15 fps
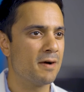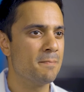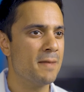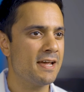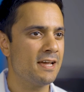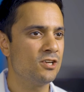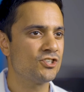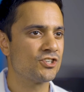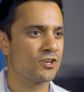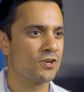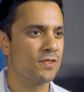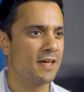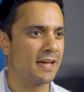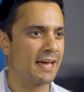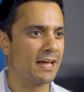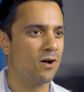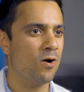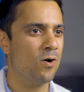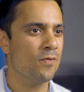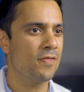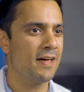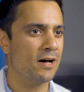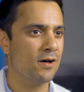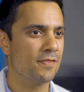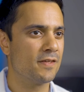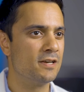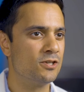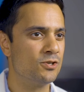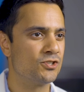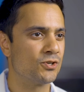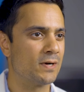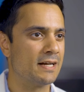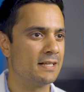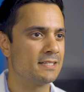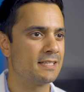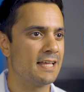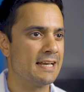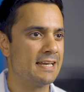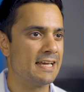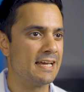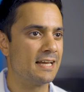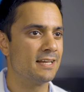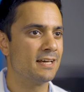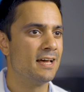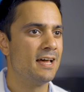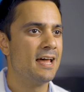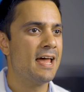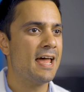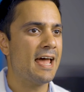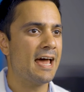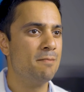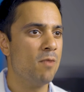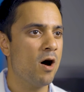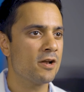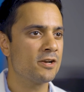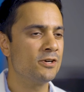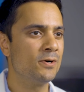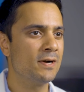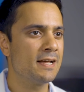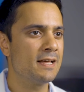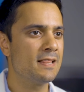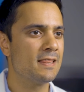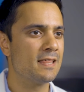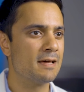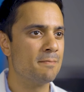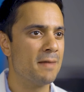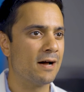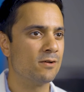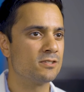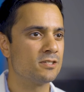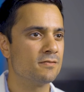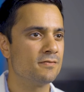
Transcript: by making sure they get all the healthy nutrients they need and monitoring the amounts